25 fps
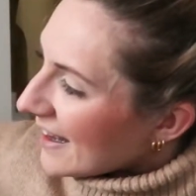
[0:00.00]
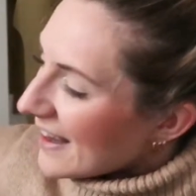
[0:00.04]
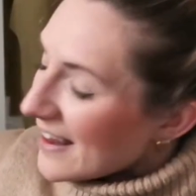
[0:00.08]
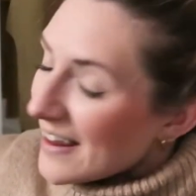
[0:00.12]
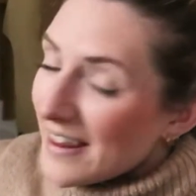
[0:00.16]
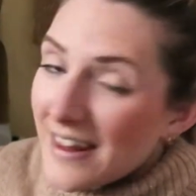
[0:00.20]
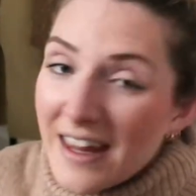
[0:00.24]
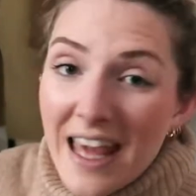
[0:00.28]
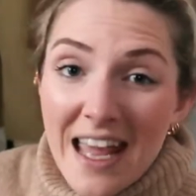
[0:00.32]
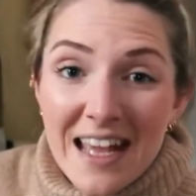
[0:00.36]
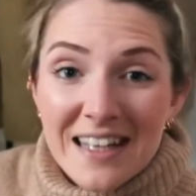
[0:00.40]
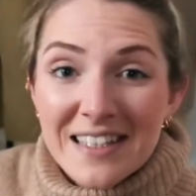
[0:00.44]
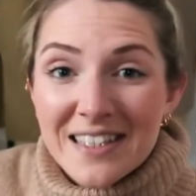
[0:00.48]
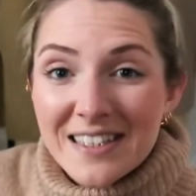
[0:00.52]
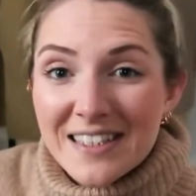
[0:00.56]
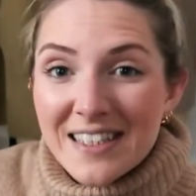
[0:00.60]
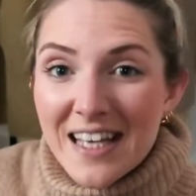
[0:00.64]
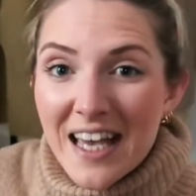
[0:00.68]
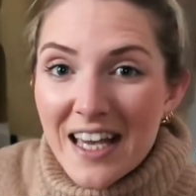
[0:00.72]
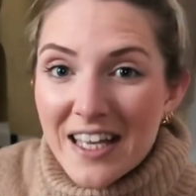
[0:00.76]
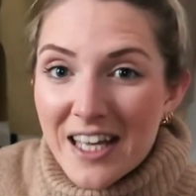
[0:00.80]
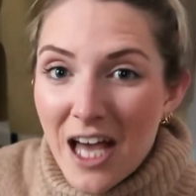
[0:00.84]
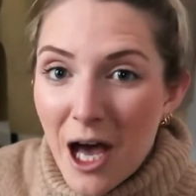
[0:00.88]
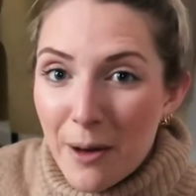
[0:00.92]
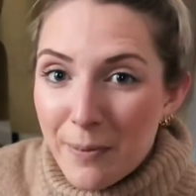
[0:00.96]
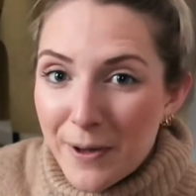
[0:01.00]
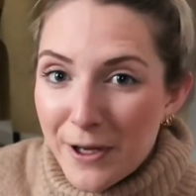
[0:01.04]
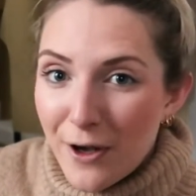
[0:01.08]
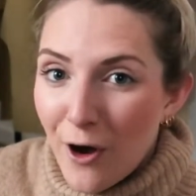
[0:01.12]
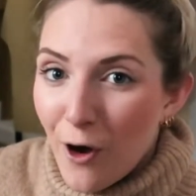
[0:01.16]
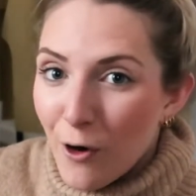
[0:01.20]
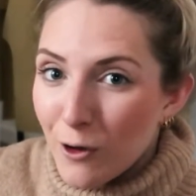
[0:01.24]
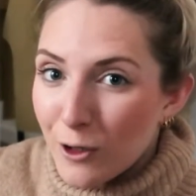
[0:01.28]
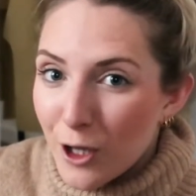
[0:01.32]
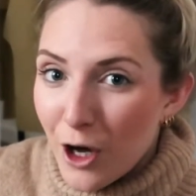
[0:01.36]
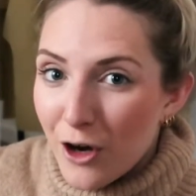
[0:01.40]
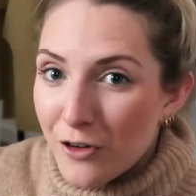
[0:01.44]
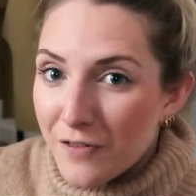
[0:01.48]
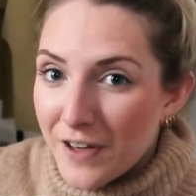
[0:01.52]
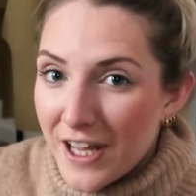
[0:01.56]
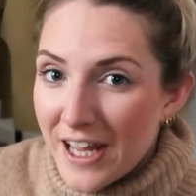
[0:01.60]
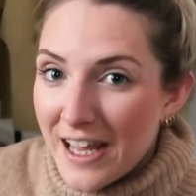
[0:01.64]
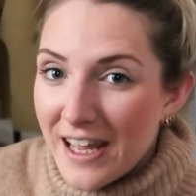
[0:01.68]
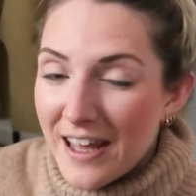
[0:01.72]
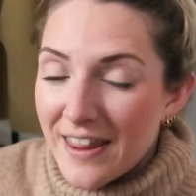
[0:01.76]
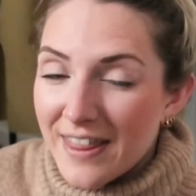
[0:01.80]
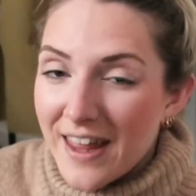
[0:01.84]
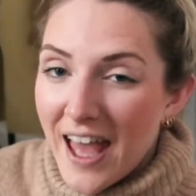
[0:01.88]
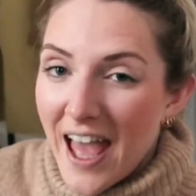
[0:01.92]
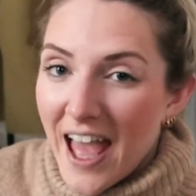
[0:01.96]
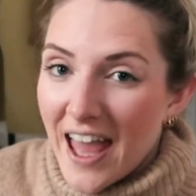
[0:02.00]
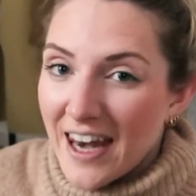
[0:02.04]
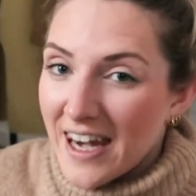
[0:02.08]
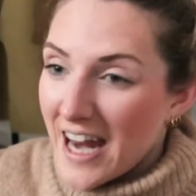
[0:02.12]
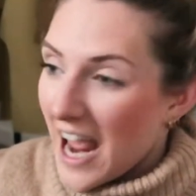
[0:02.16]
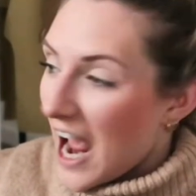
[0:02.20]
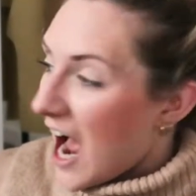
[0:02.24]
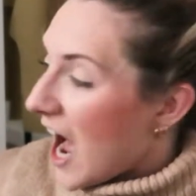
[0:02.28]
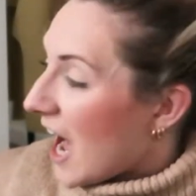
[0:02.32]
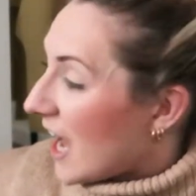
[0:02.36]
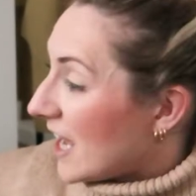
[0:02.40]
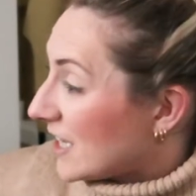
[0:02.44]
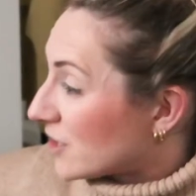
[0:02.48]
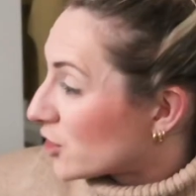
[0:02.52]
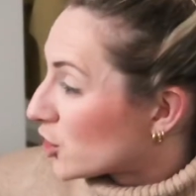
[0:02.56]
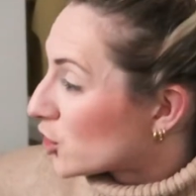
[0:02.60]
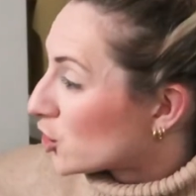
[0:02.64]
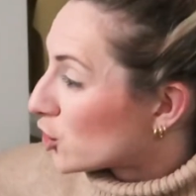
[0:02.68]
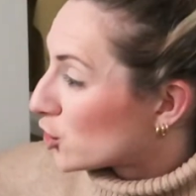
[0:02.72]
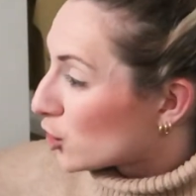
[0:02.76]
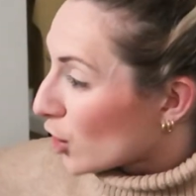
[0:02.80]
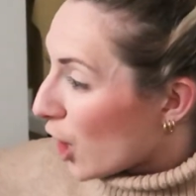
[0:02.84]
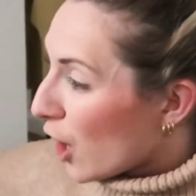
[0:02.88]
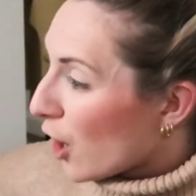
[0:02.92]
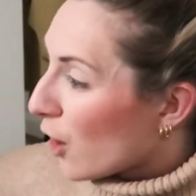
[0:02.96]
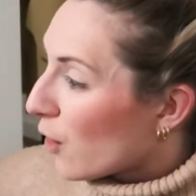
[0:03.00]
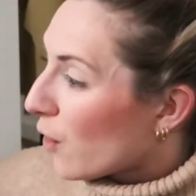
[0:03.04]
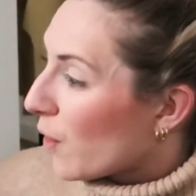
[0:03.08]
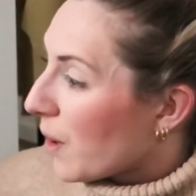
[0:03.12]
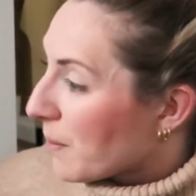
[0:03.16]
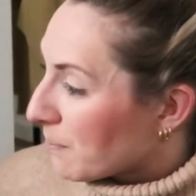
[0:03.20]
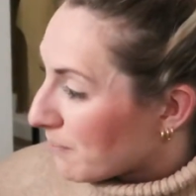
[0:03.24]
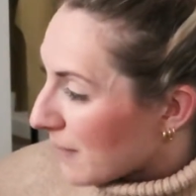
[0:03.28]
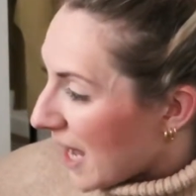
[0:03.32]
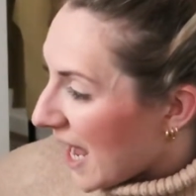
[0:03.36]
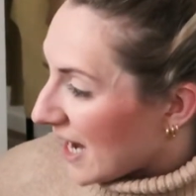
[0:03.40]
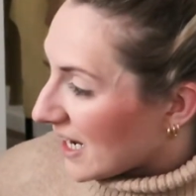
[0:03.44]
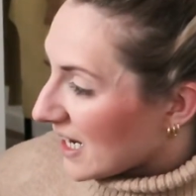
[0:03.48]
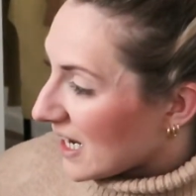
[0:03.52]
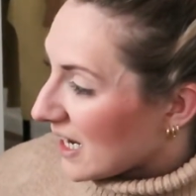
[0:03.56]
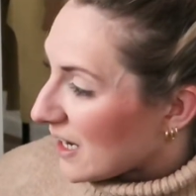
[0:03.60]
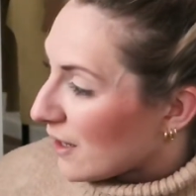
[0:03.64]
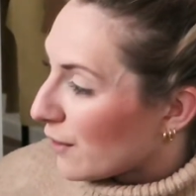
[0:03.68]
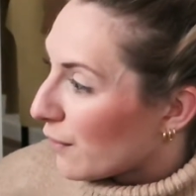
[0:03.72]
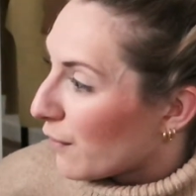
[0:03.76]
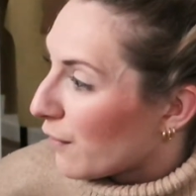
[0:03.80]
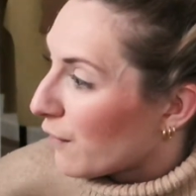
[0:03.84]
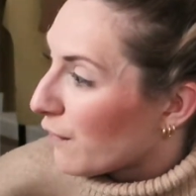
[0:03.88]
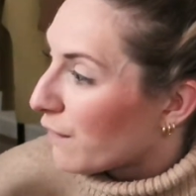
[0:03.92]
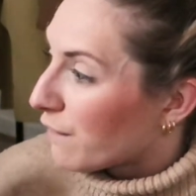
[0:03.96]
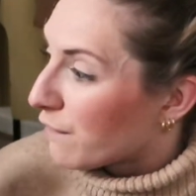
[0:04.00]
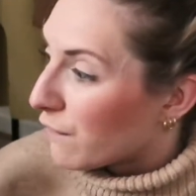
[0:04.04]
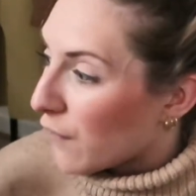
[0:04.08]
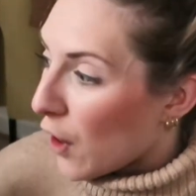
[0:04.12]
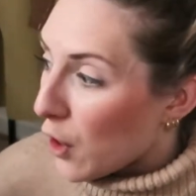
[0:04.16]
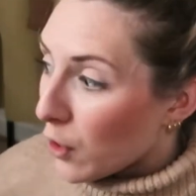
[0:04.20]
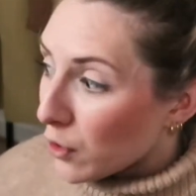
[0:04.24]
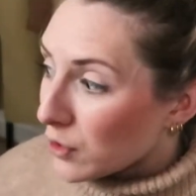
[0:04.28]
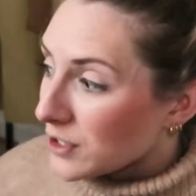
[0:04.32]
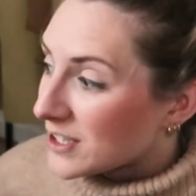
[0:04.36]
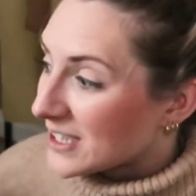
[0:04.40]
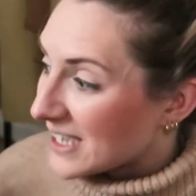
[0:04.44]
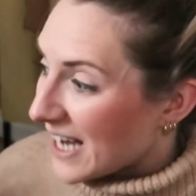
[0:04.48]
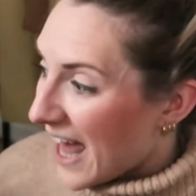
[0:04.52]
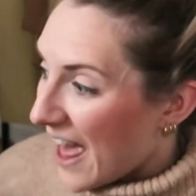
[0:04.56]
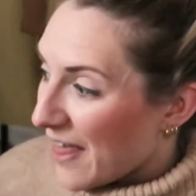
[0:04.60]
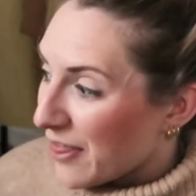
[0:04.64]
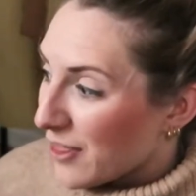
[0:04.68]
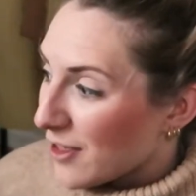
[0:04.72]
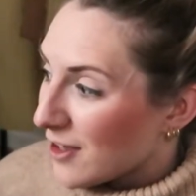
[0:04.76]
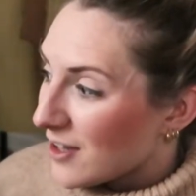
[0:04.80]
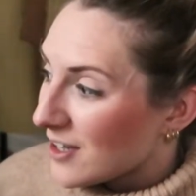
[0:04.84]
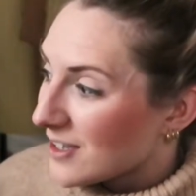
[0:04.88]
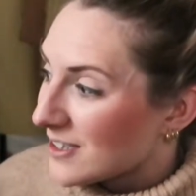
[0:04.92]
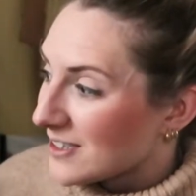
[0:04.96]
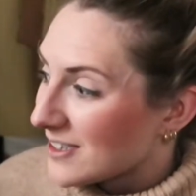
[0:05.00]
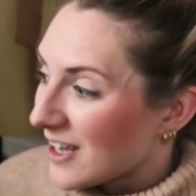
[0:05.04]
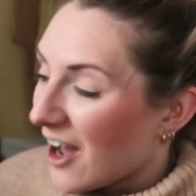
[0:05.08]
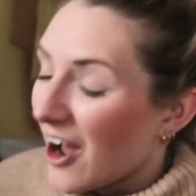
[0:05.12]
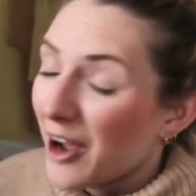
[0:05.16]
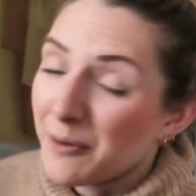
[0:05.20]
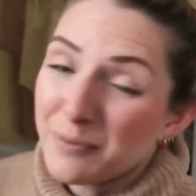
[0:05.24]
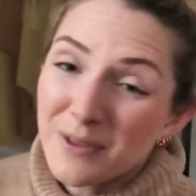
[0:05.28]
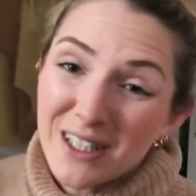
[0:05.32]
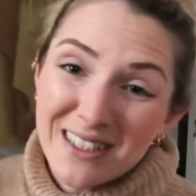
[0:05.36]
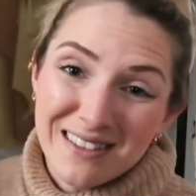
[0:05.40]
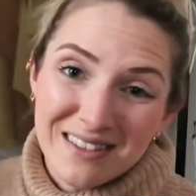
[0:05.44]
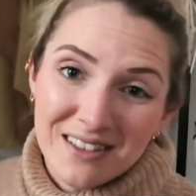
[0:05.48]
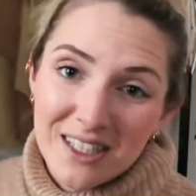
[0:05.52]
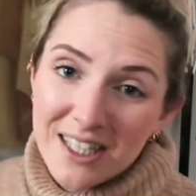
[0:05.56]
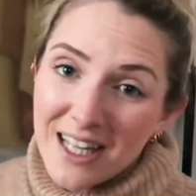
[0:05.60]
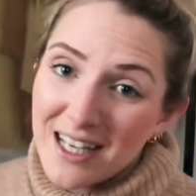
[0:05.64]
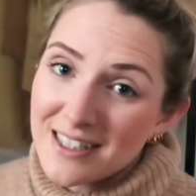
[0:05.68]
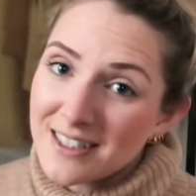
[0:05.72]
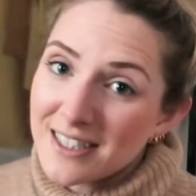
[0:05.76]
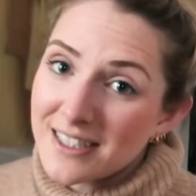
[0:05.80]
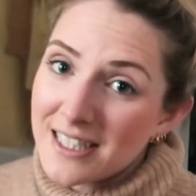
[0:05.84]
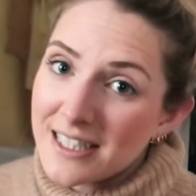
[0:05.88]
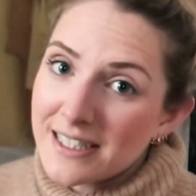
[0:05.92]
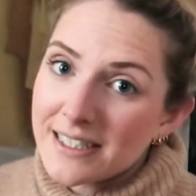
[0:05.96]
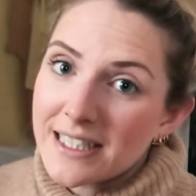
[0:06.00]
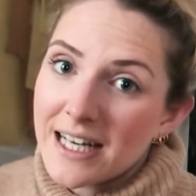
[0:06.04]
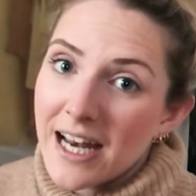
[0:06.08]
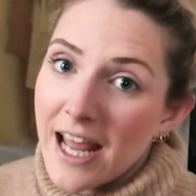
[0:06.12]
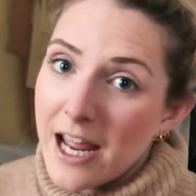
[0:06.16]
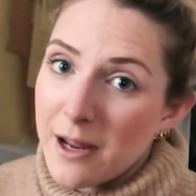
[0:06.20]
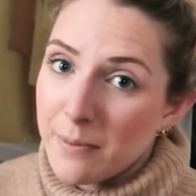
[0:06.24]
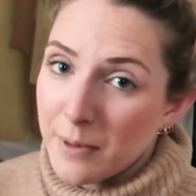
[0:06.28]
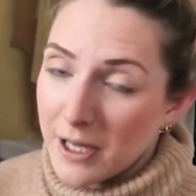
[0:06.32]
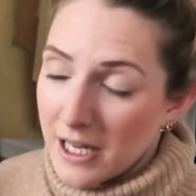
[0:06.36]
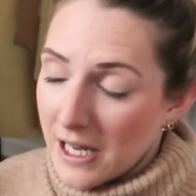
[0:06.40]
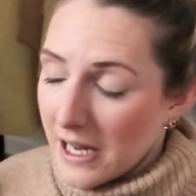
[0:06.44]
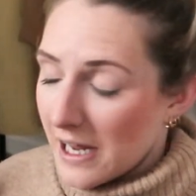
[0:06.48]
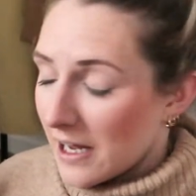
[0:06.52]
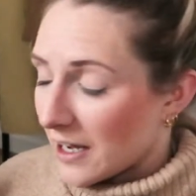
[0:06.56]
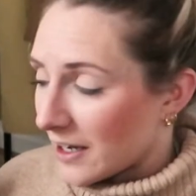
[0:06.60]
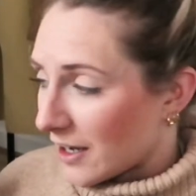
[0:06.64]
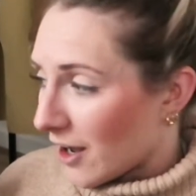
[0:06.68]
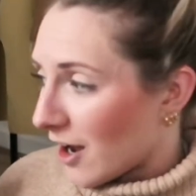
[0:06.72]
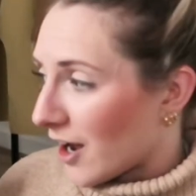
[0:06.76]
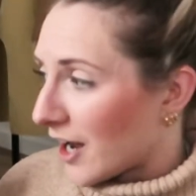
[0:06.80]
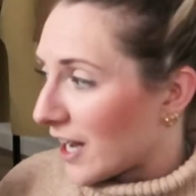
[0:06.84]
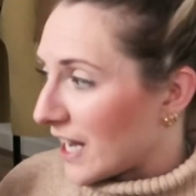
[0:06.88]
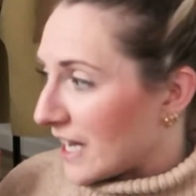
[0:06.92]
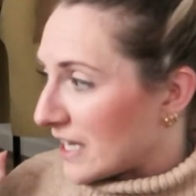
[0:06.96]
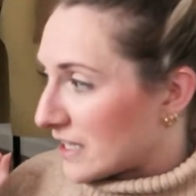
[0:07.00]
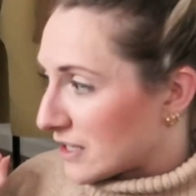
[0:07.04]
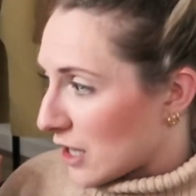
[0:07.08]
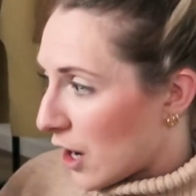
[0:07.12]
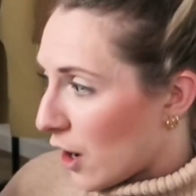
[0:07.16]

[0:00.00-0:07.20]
This cubbyhole over here then is so many false leathers. There's a disclaimer here, guys.